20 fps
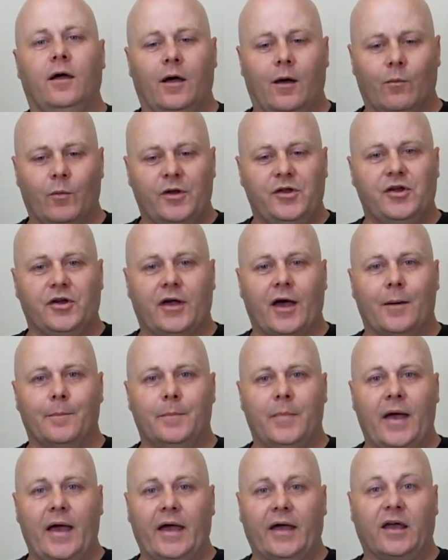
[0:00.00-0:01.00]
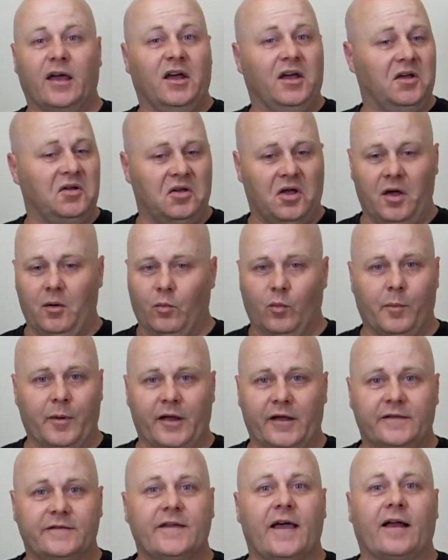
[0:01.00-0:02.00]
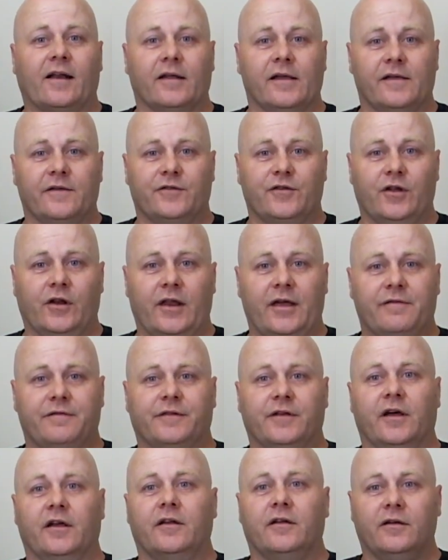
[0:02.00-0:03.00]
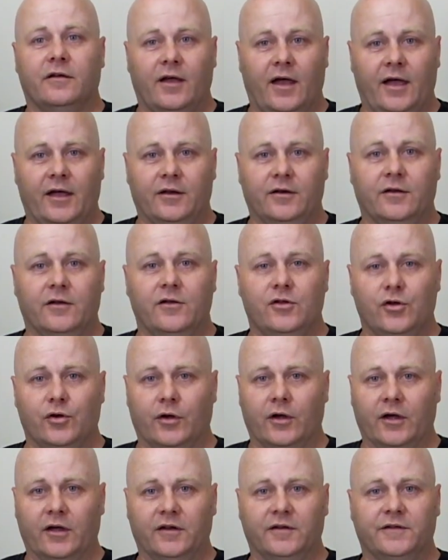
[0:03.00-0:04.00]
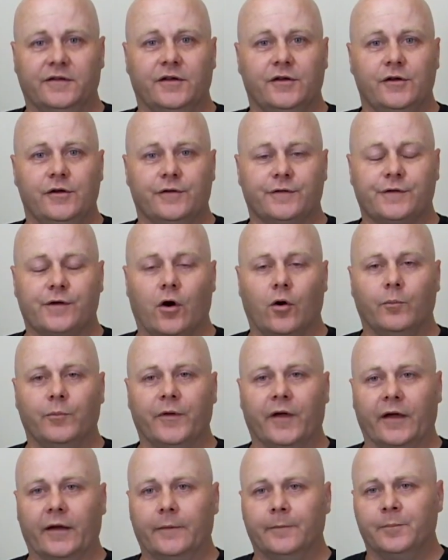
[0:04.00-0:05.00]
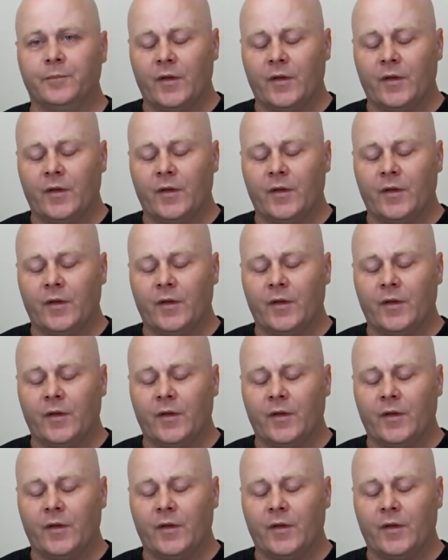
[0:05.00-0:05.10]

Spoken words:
and when you come back it will be exactly as you left it and you can continue sculpting.